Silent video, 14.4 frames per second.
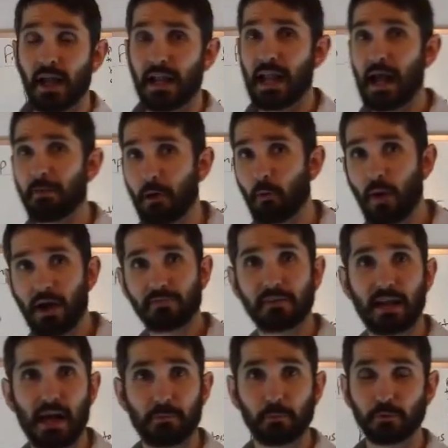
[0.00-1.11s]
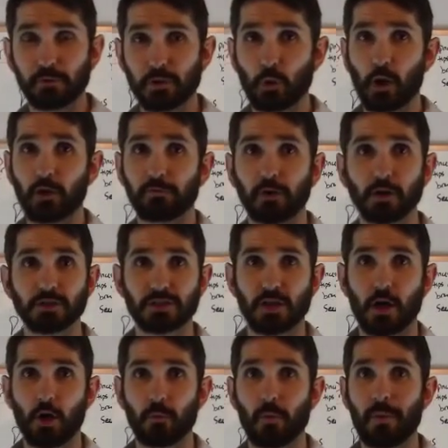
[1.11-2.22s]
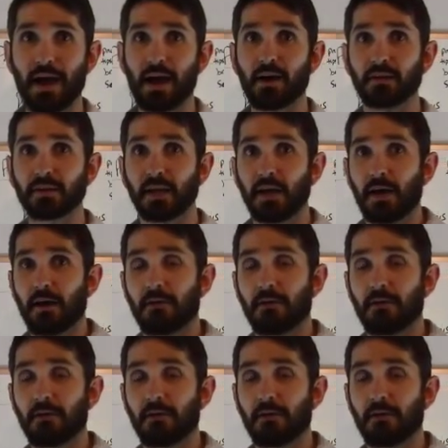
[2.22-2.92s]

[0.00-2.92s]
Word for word: Now, my wife and I moved into our first home about